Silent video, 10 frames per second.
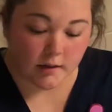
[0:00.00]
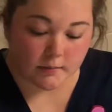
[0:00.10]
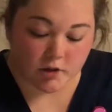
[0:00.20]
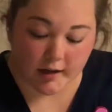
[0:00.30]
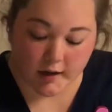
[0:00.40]

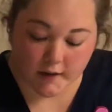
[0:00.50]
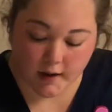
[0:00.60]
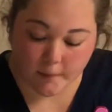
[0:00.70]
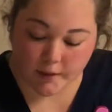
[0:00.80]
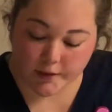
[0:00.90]
checking that
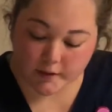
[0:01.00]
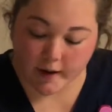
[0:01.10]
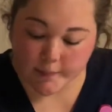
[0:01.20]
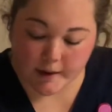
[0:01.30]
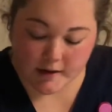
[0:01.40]
I'm with the
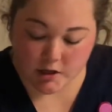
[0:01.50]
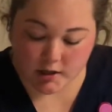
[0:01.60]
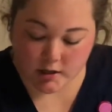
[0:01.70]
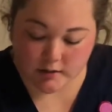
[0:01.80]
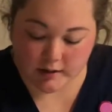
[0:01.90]
right patient
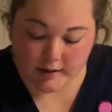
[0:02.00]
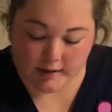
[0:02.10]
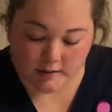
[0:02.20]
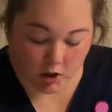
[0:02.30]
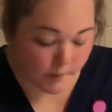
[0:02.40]
using
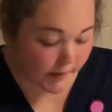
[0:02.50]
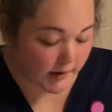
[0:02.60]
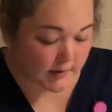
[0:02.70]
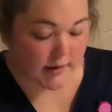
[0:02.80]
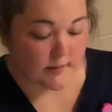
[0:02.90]
his
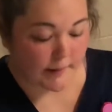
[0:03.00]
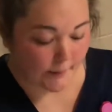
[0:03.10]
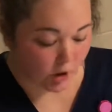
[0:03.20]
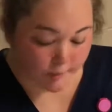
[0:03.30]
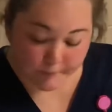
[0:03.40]
armband and my
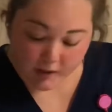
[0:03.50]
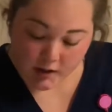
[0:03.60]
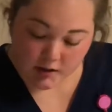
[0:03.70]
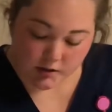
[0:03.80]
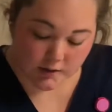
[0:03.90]
MAR.
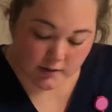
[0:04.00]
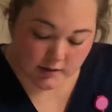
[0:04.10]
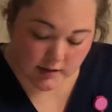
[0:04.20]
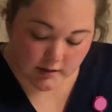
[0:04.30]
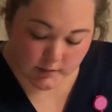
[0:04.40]
So this
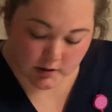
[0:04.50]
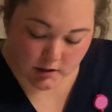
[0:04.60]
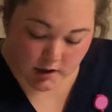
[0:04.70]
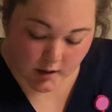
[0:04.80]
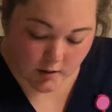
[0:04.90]
is Mr.
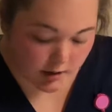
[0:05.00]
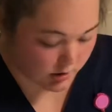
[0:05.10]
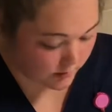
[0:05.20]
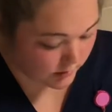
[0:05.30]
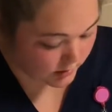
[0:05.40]
Jaguar
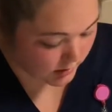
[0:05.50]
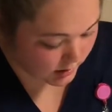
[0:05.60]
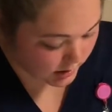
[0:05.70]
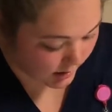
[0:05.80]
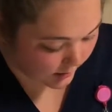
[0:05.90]
Jones.
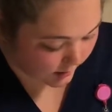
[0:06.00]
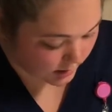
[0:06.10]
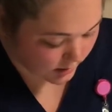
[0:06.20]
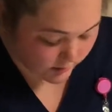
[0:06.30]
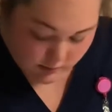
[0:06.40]
Jaguar
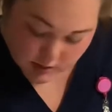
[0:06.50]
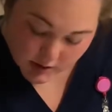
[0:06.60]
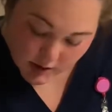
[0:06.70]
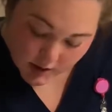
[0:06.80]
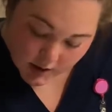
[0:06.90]
Jones.
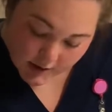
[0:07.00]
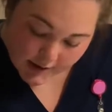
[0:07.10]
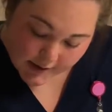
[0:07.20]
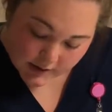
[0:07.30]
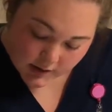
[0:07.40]

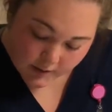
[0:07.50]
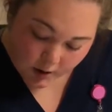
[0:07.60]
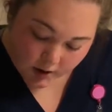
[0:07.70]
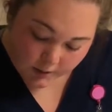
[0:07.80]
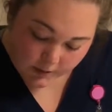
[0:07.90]
His
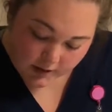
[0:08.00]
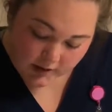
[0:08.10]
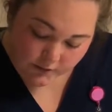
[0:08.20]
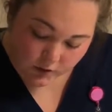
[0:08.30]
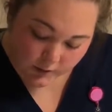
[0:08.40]
MR number is
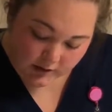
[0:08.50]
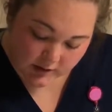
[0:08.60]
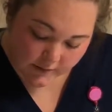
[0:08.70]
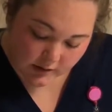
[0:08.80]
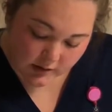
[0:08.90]

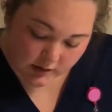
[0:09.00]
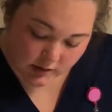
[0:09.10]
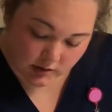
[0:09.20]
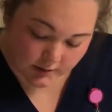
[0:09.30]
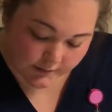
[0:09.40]

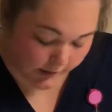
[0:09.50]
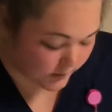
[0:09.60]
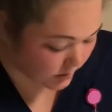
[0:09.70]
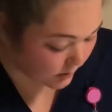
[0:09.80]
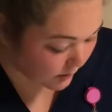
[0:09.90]

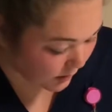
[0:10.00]
4176352,